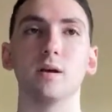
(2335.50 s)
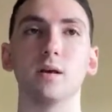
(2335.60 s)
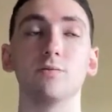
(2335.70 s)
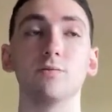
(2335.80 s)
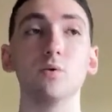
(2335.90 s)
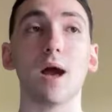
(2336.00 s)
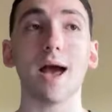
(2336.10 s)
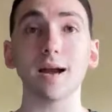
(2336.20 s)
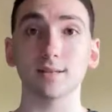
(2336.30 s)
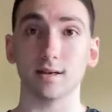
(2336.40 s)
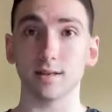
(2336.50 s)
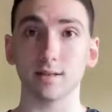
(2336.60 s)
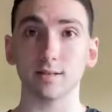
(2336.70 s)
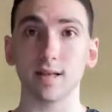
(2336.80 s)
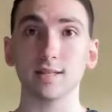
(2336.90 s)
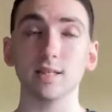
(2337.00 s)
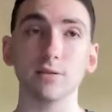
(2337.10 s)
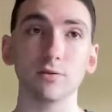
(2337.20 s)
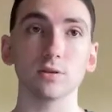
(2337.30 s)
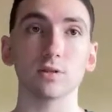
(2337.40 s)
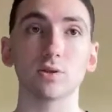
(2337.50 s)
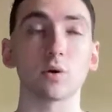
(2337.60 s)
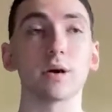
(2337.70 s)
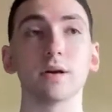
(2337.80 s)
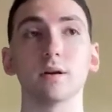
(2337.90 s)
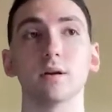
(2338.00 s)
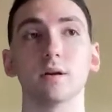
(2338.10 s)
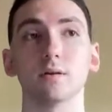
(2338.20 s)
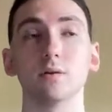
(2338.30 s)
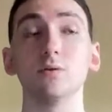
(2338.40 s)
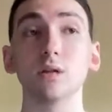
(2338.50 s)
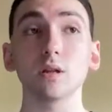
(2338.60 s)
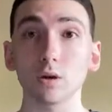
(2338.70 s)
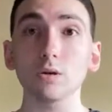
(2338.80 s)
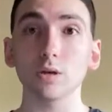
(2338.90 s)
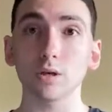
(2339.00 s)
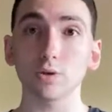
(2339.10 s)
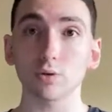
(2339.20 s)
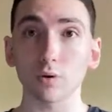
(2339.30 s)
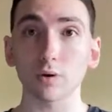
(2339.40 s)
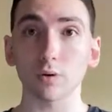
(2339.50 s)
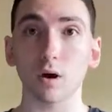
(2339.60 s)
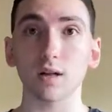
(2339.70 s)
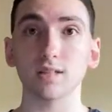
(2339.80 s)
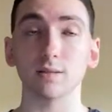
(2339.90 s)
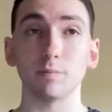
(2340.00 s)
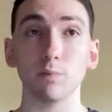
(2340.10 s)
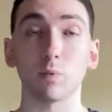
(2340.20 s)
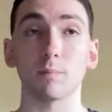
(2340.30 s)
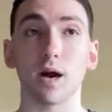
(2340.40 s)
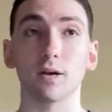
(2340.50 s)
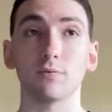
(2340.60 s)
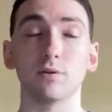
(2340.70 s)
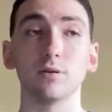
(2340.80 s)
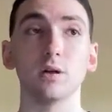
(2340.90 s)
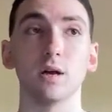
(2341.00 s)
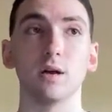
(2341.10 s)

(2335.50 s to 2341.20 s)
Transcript: If you act on it, that's a different story. You can learn to control your thoughts and be more mindful